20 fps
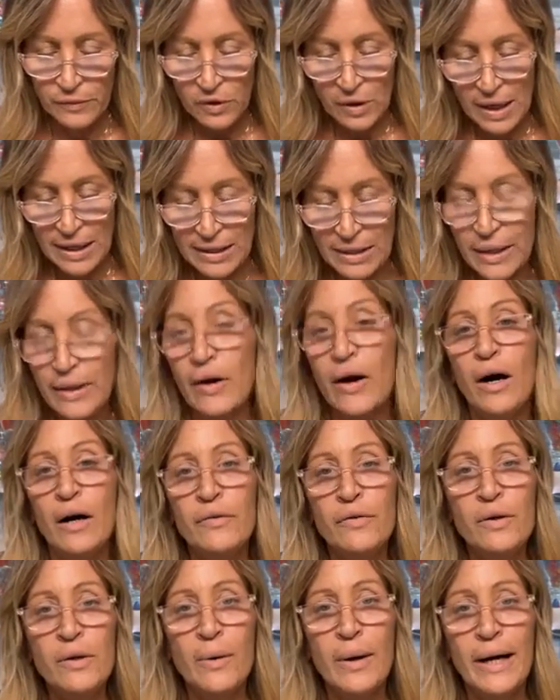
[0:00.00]
You guys got
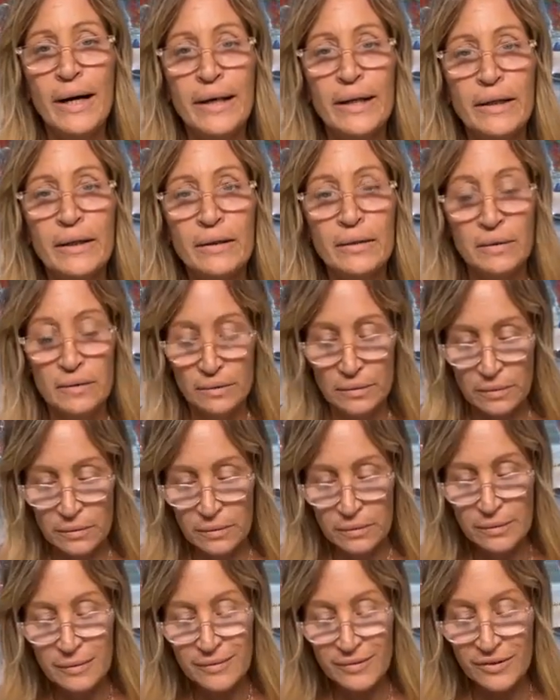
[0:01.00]
awful quiet.
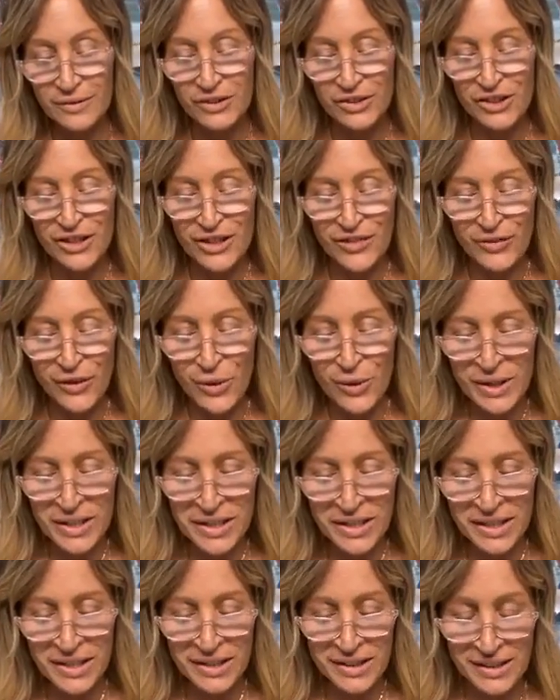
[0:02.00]
You just
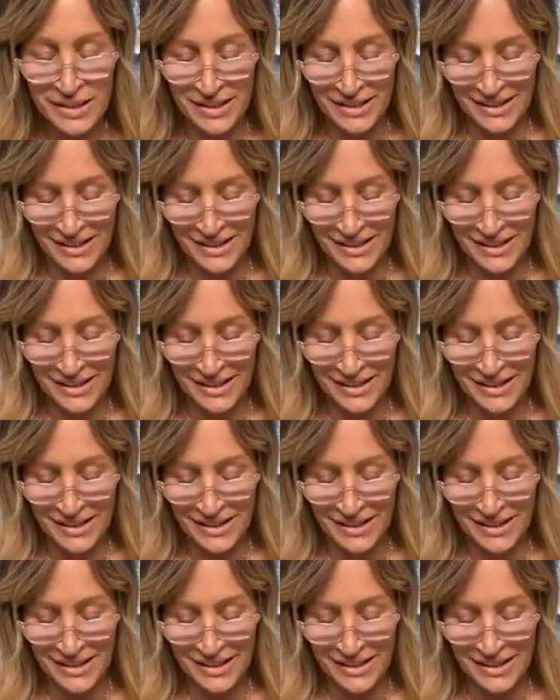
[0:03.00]
focused?